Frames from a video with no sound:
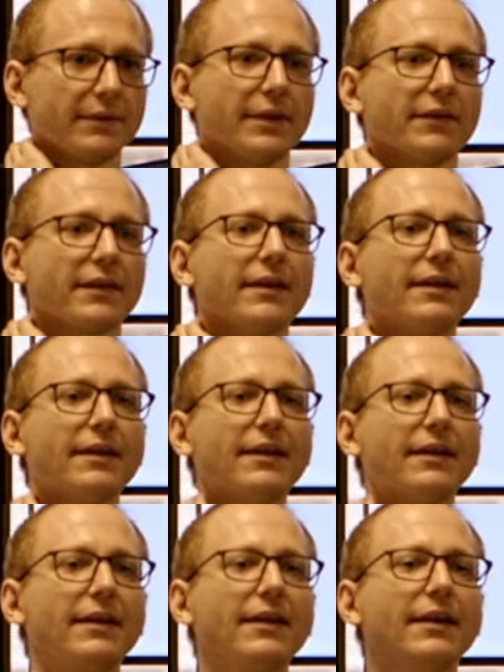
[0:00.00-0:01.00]
Yes.
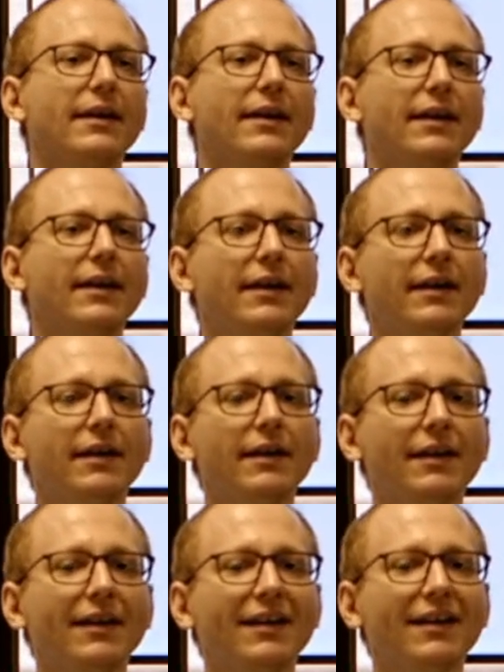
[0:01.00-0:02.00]
It doesn't
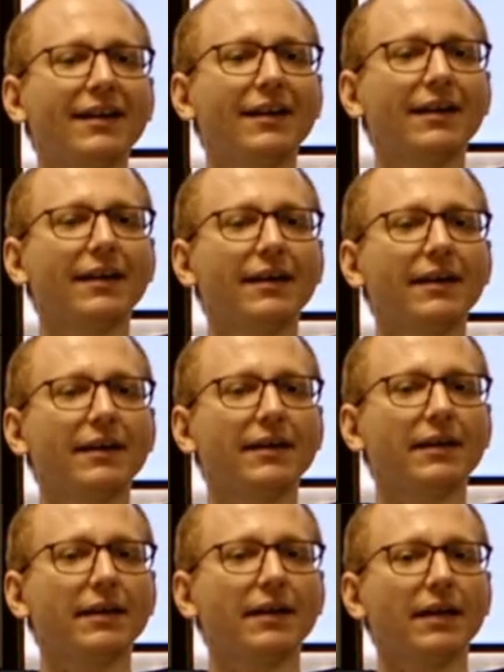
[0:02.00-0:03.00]
support Firefox,
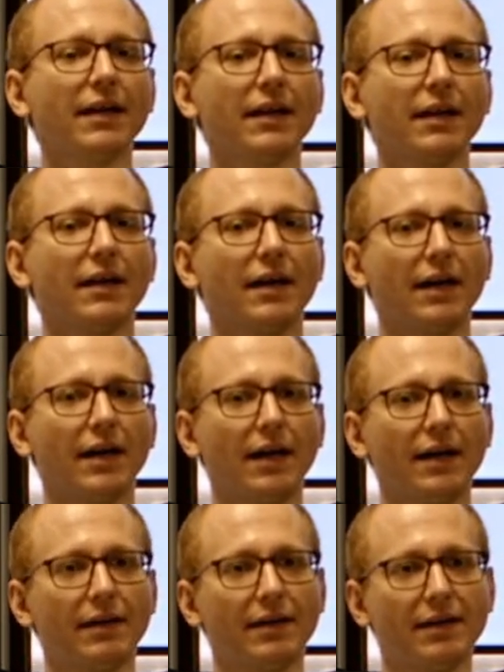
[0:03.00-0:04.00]

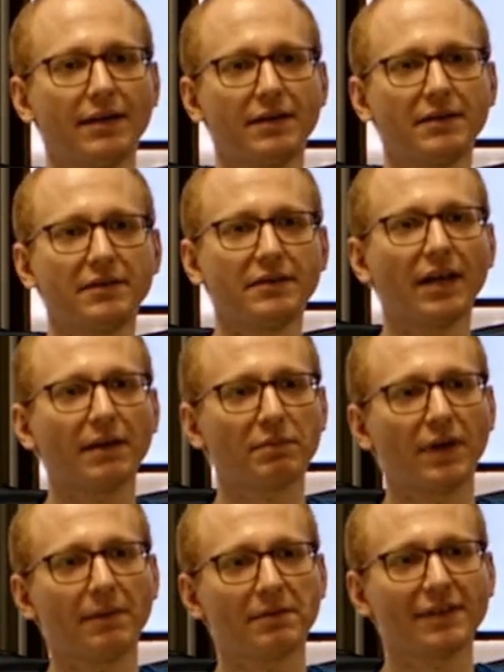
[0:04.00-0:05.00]
I saw. Uh, not
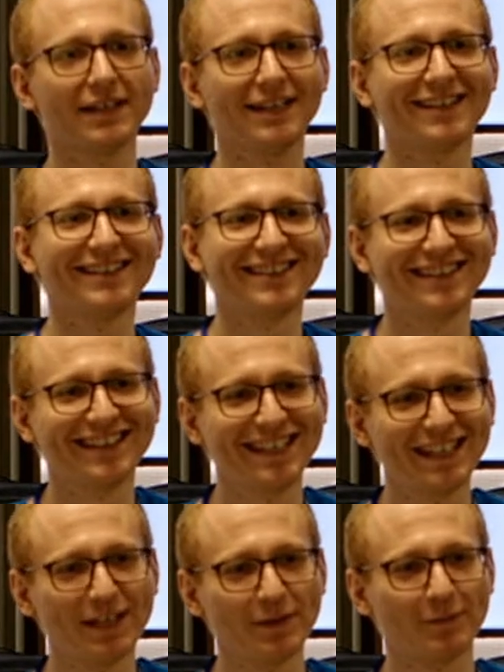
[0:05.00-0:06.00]
properly.
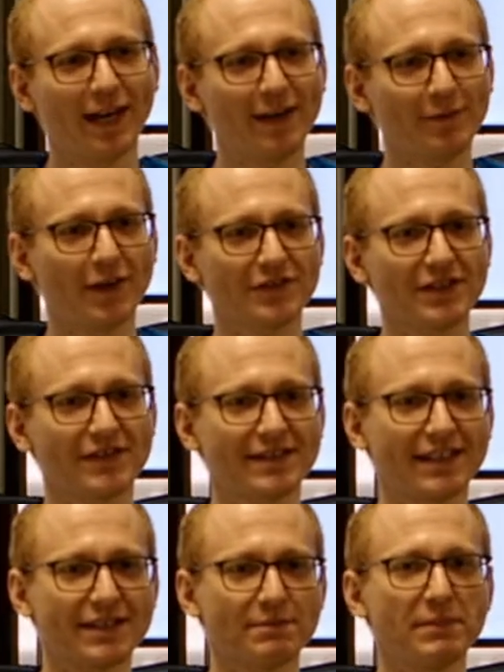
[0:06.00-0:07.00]
Firefox
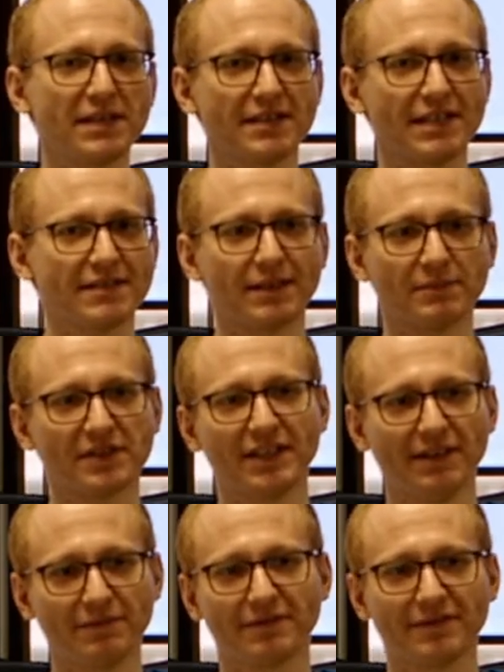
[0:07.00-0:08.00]
just is missing some
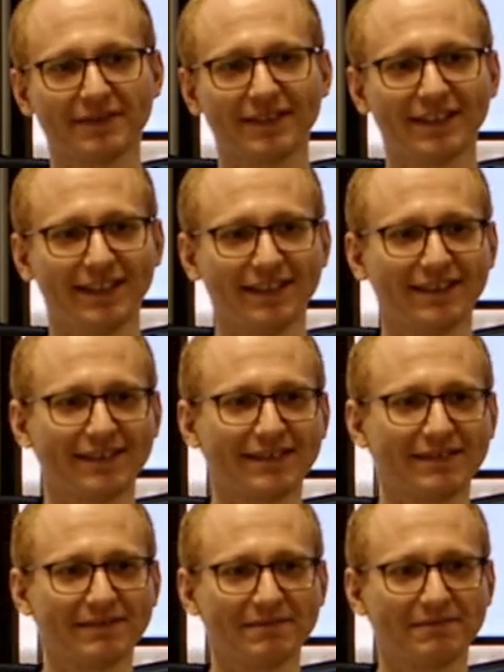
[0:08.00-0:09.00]
stuff uh,
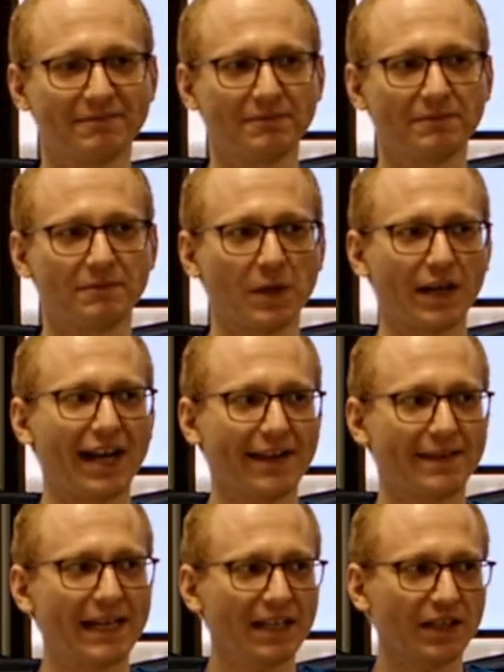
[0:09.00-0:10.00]
where I
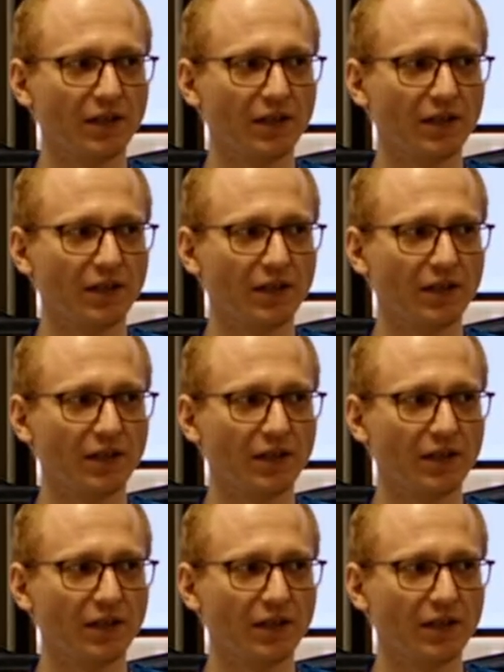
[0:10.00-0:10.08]
think